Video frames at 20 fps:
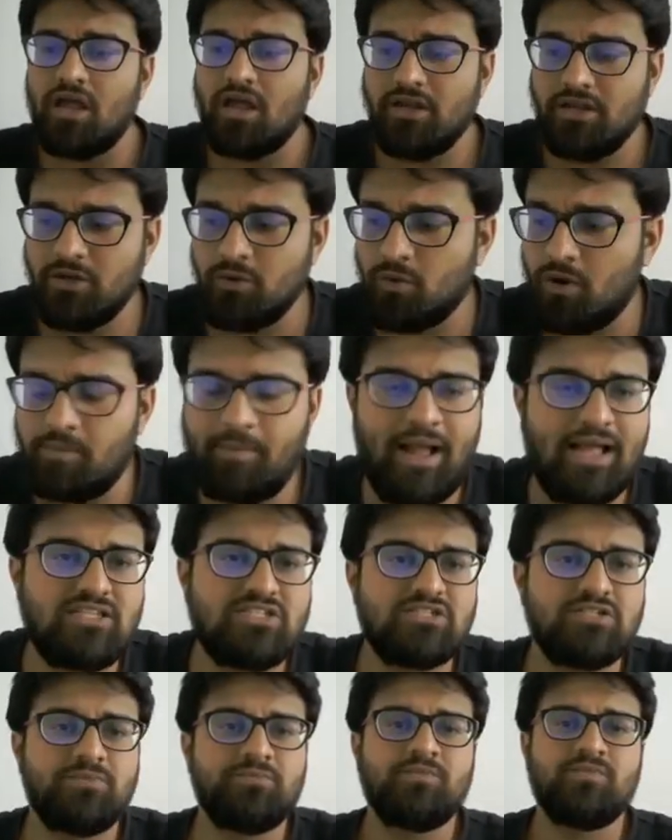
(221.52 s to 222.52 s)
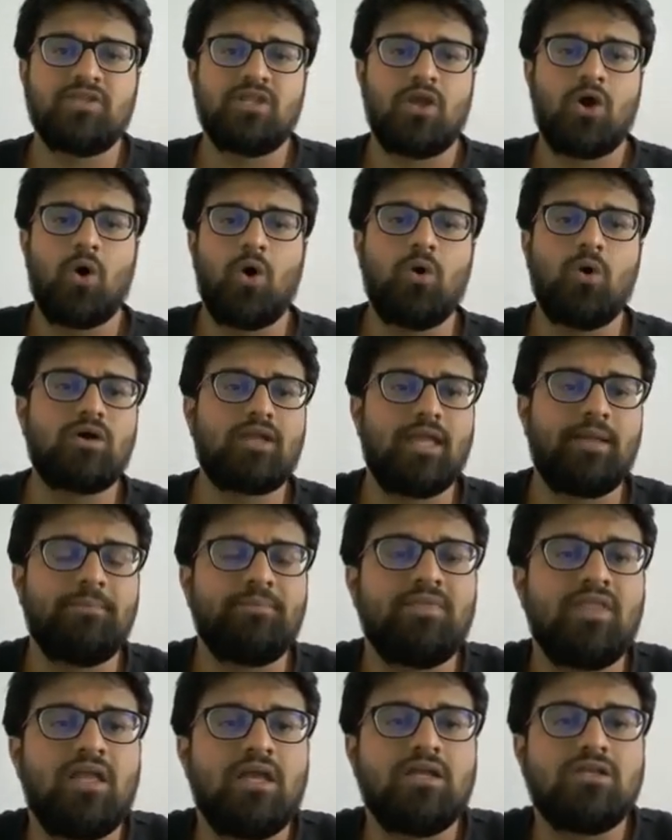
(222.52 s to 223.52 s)
newer batch. Okay,
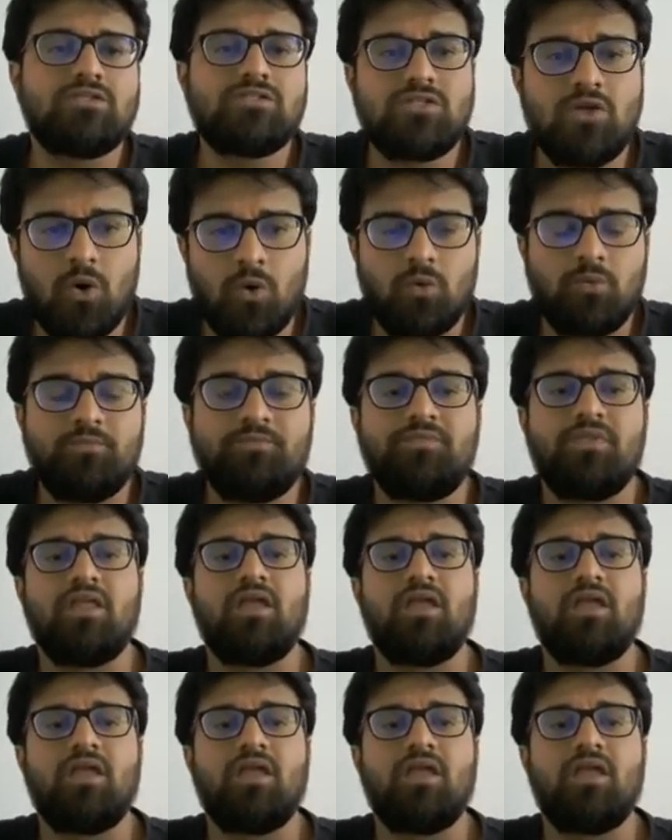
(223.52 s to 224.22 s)
so